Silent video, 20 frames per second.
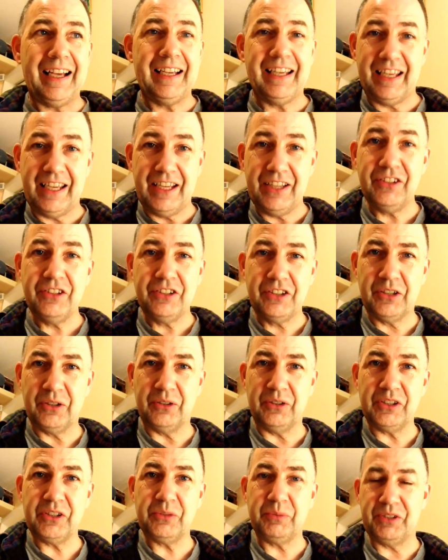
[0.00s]
hidden
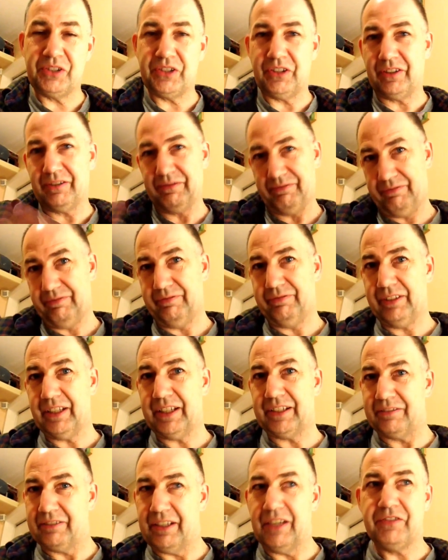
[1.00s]
costs, which are like
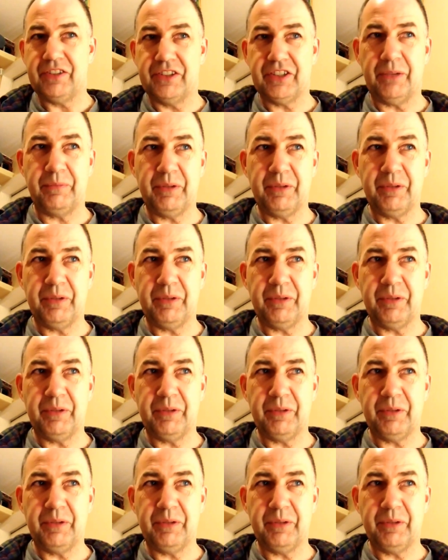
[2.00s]
every time